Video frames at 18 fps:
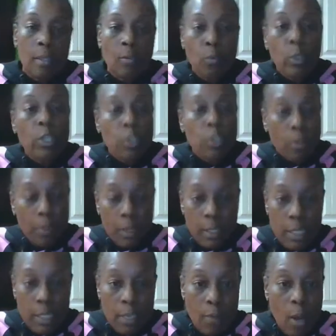we should
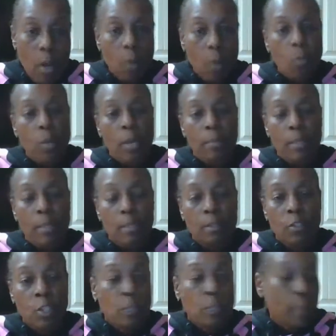believe all women
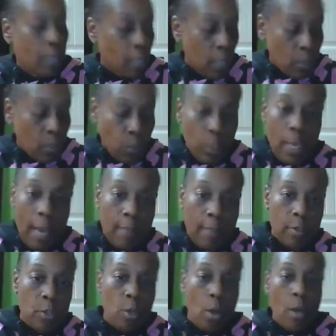just because we
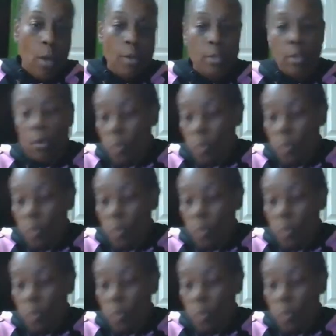have a daughter